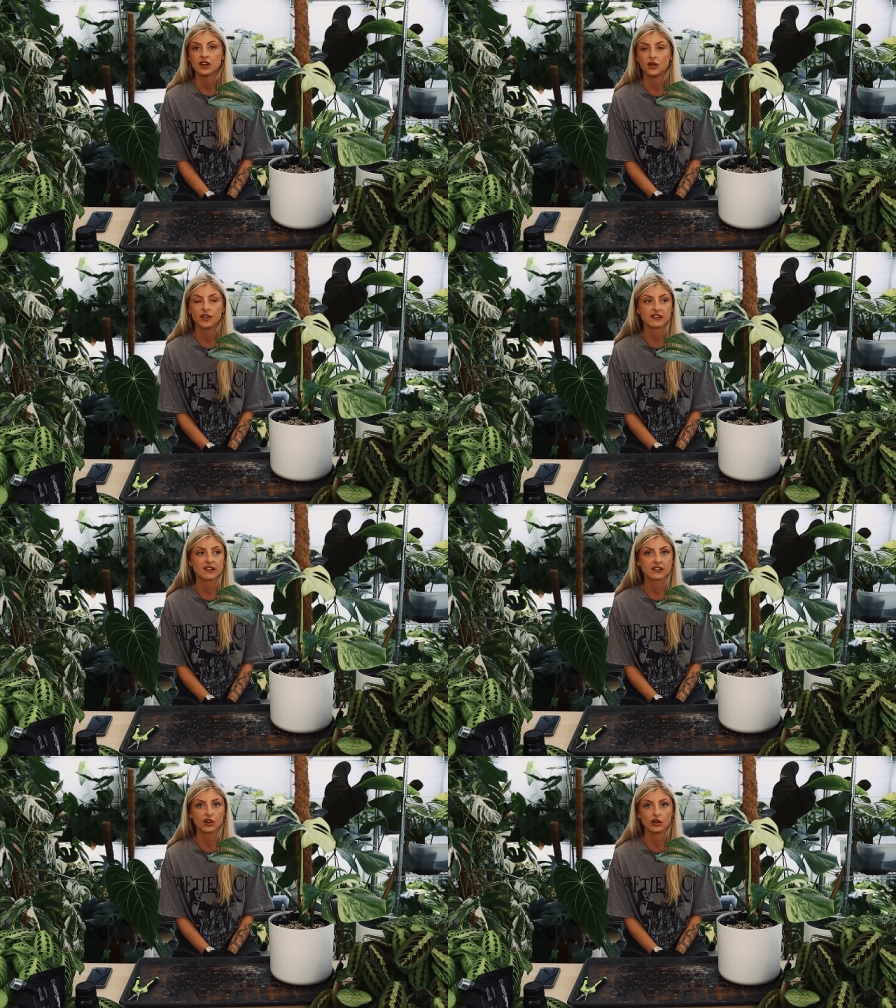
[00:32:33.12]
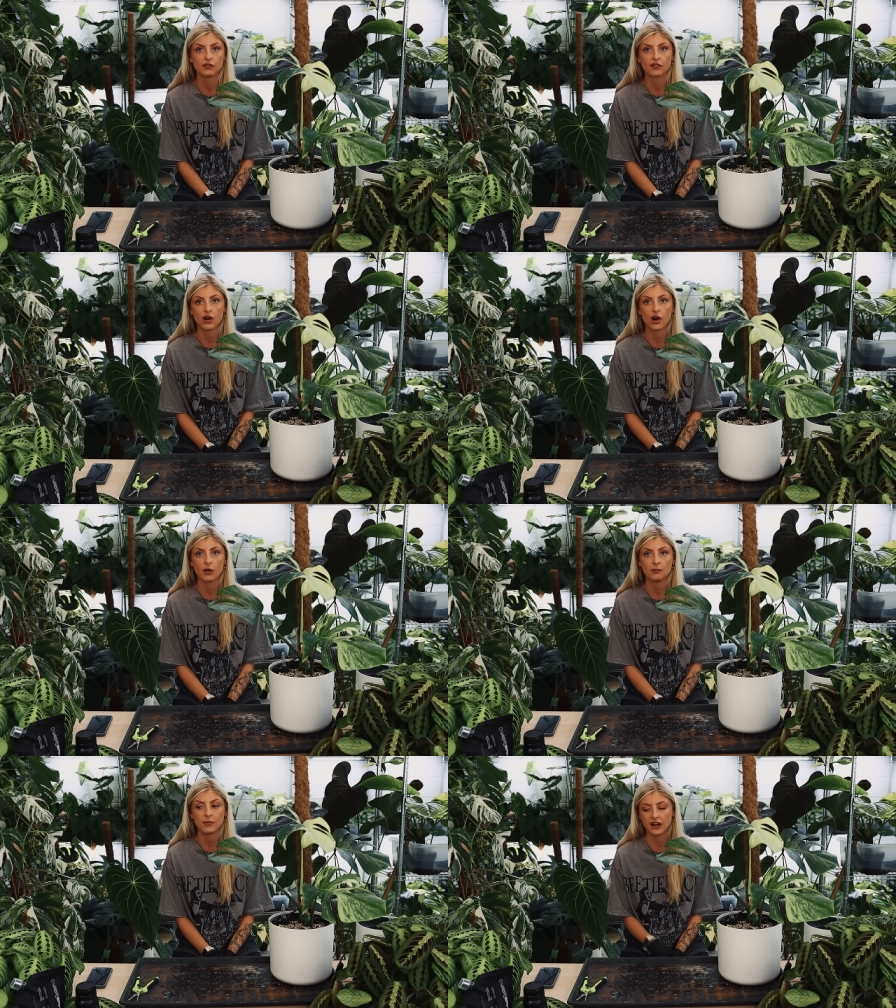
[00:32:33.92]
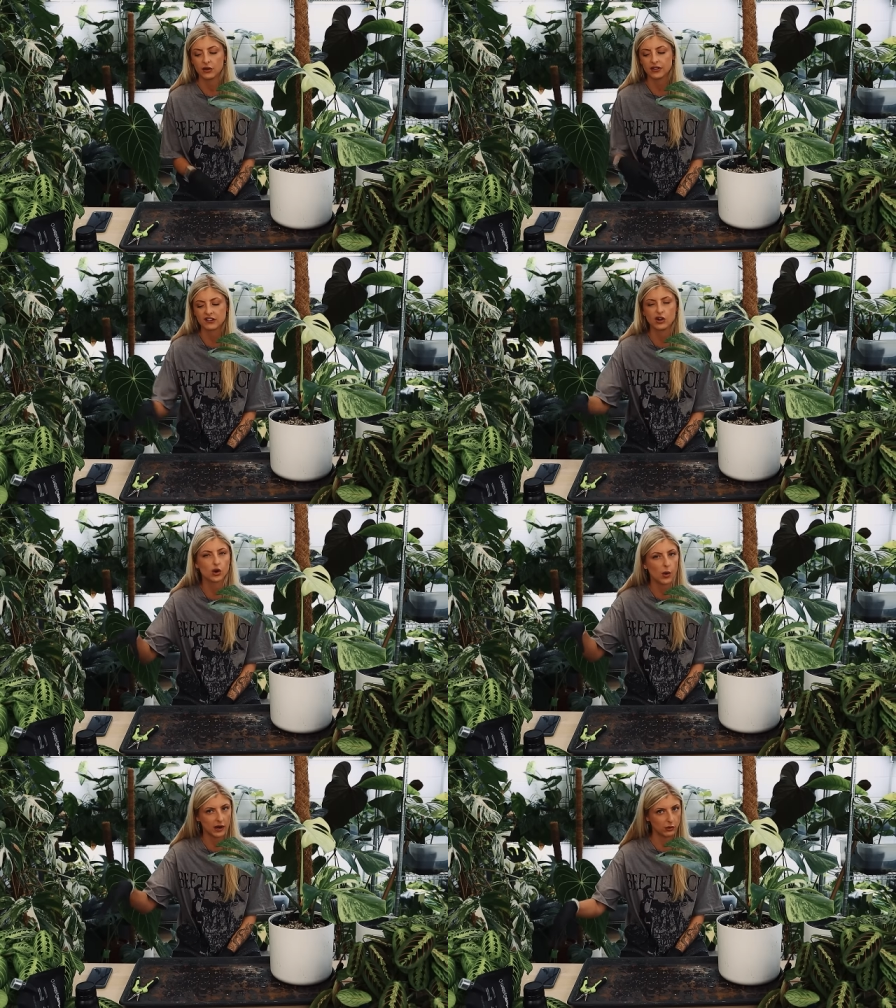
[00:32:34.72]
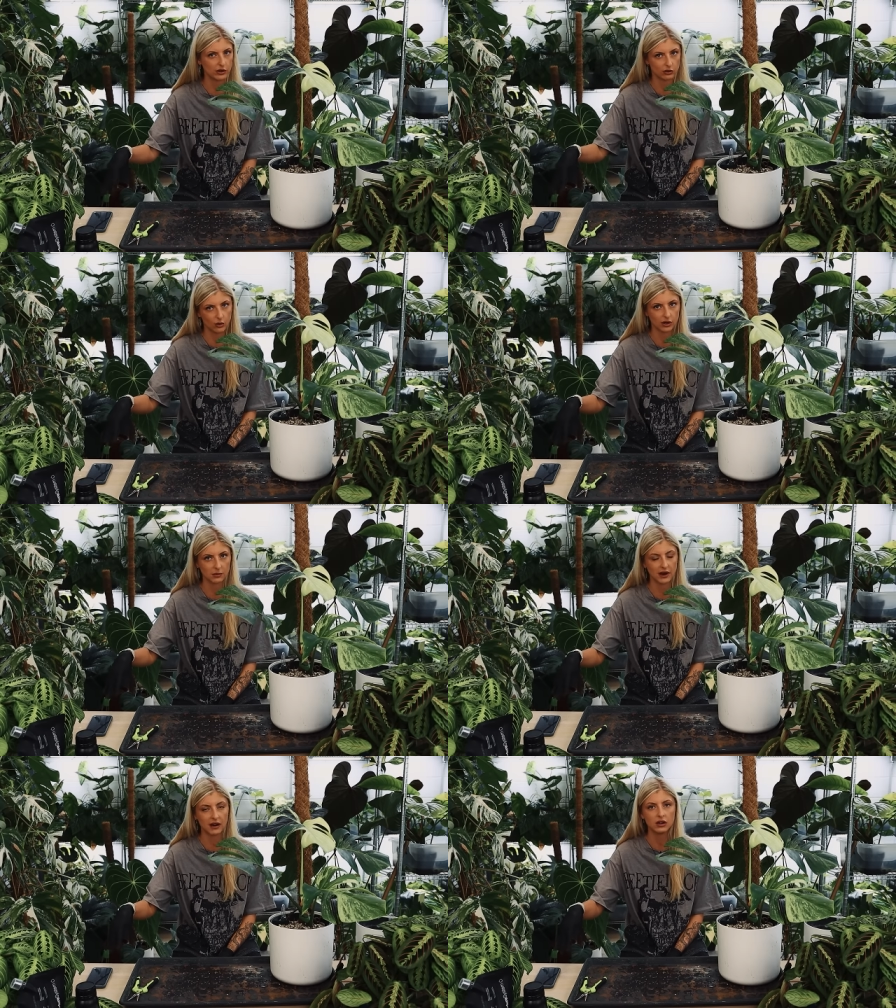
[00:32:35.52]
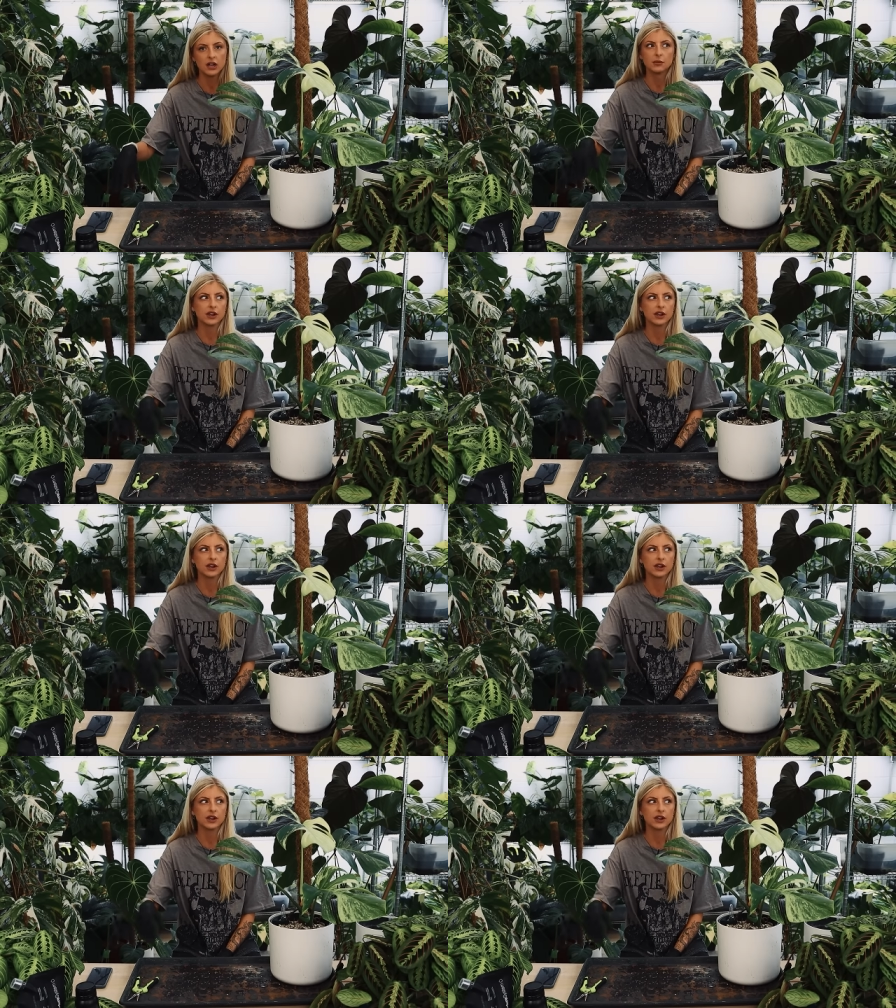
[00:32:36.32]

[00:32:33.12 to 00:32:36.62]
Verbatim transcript: you know, this is done from. I know this is not quite what you're talking about,